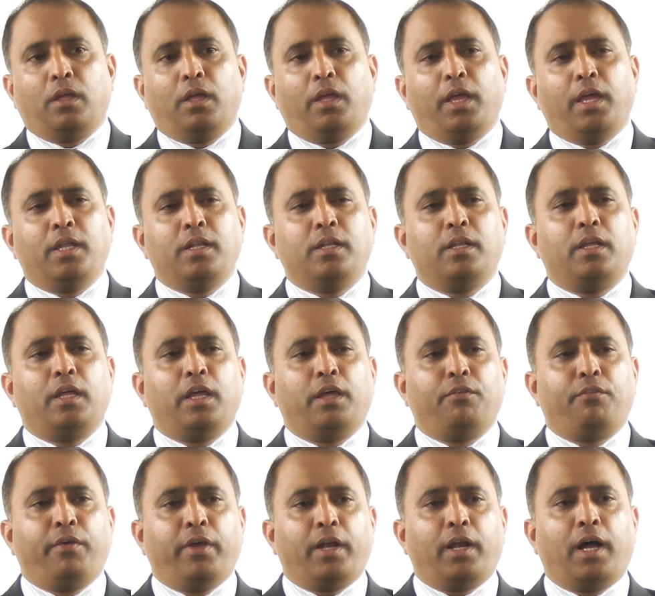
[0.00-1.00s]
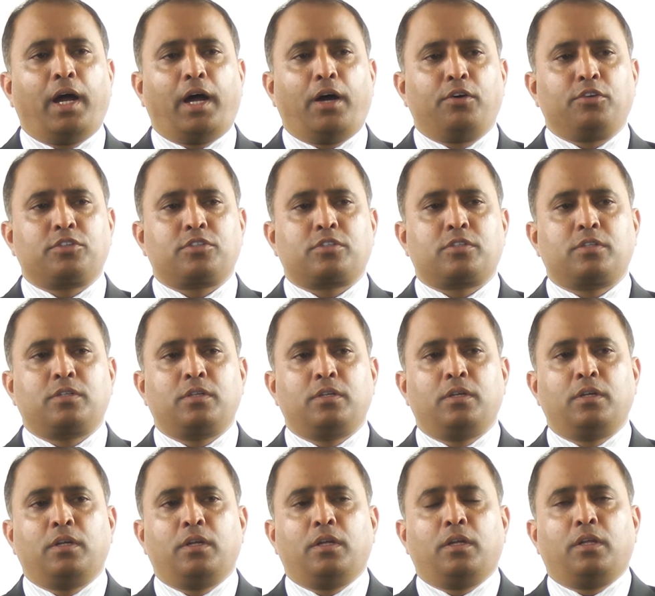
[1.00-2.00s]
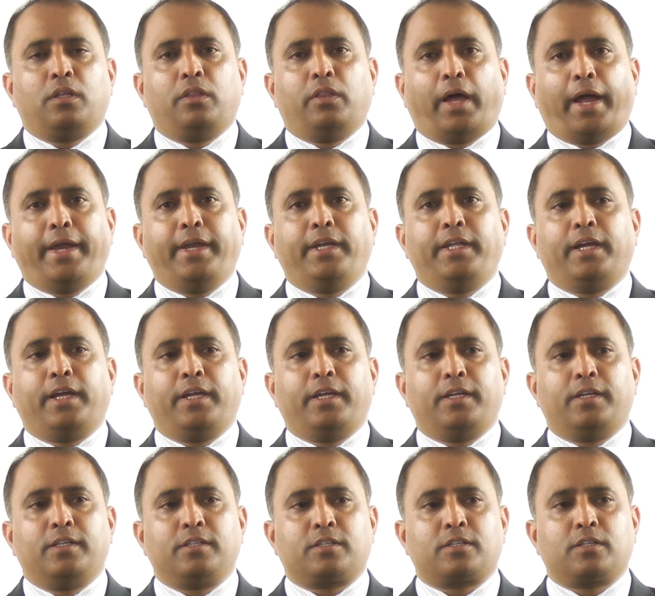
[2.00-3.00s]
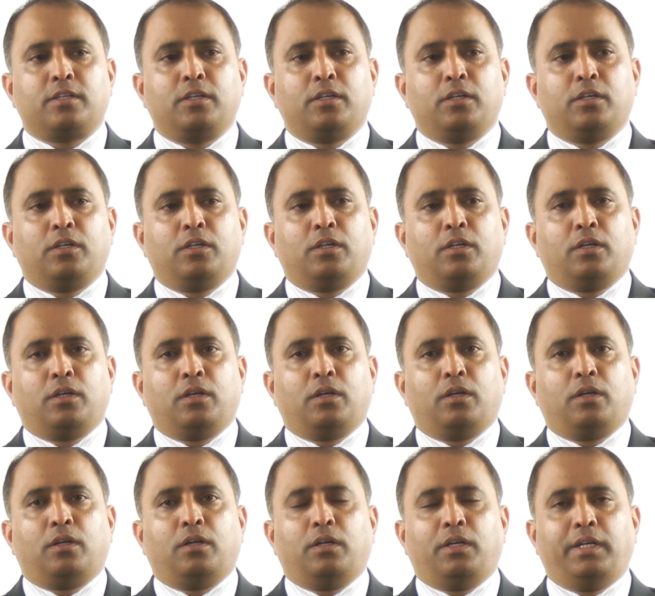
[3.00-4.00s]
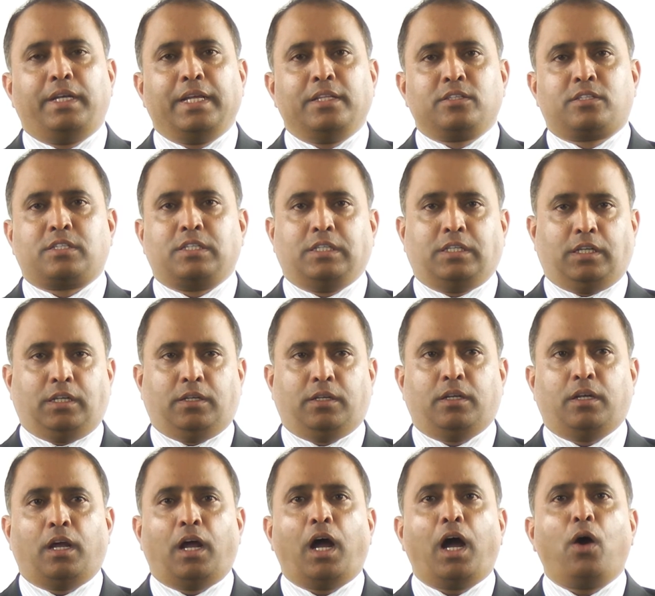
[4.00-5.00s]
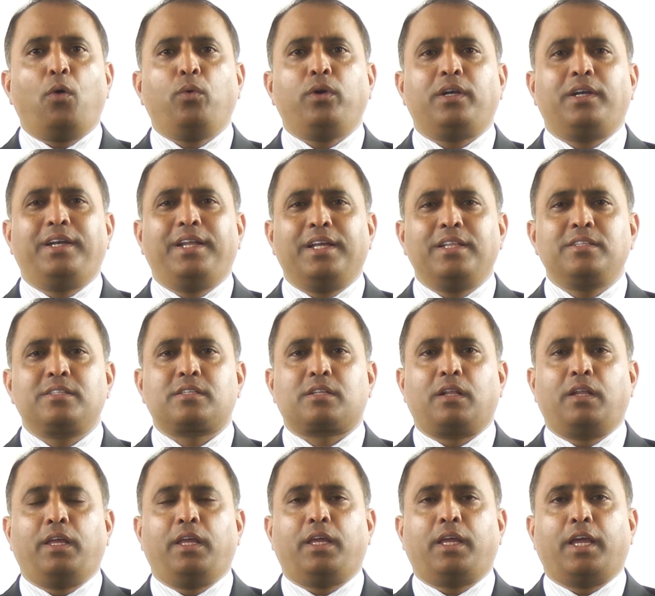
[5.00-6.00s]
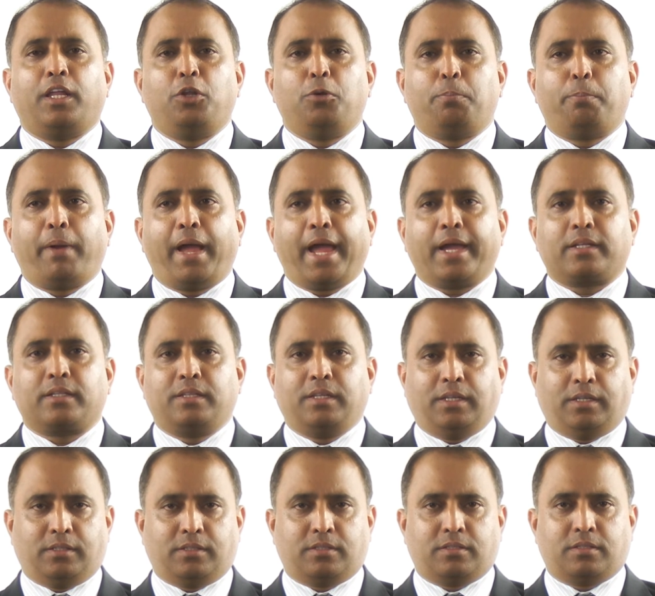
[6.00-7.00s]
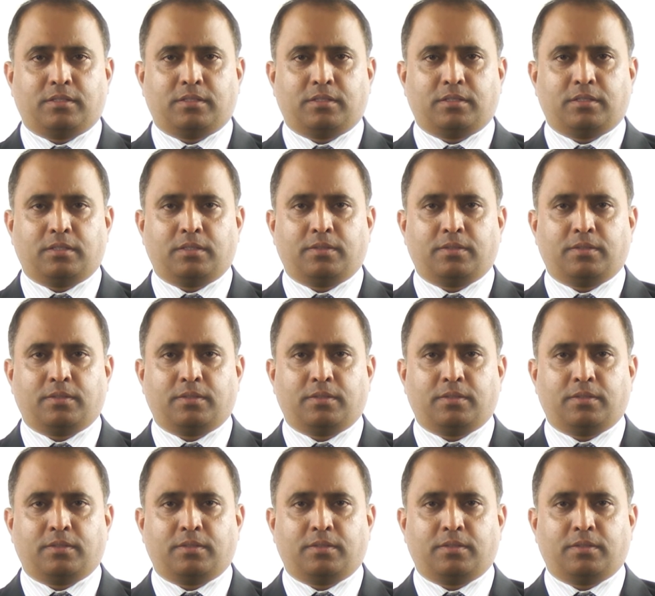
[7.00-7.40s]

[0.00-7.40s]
In a warehouse, the idea is density. How densely can you pack things?